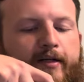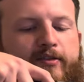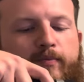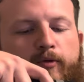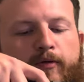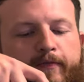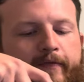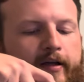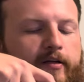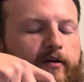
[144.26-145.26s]
some more
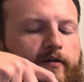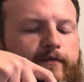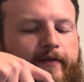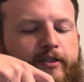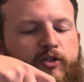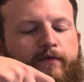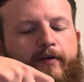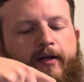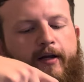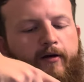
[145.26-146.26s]
fishing
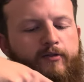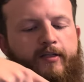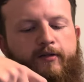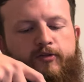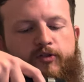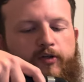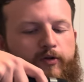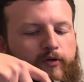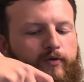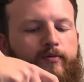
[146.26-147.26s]
videos here
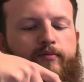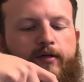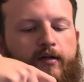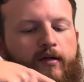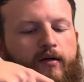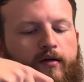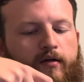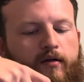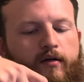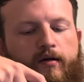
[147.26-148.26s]
soon.
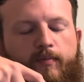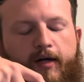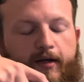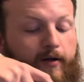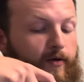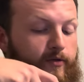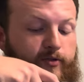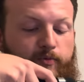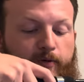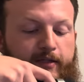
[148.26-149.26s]
I might go this
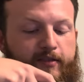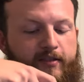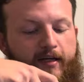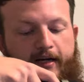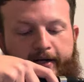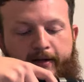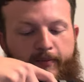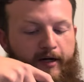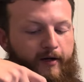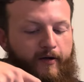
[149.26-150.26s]
Wednesday. I
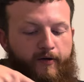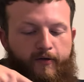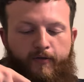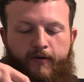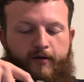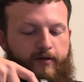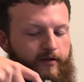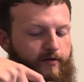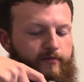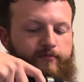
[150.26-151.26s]
might go
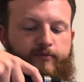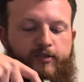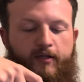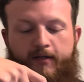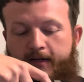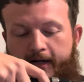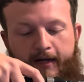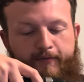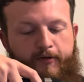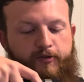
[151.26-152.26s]
Sunday
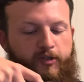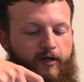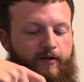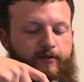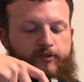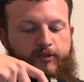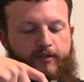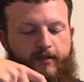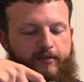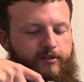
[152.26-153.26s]
after church.
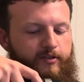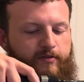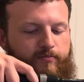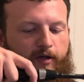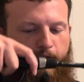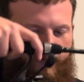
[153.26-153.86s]
It just all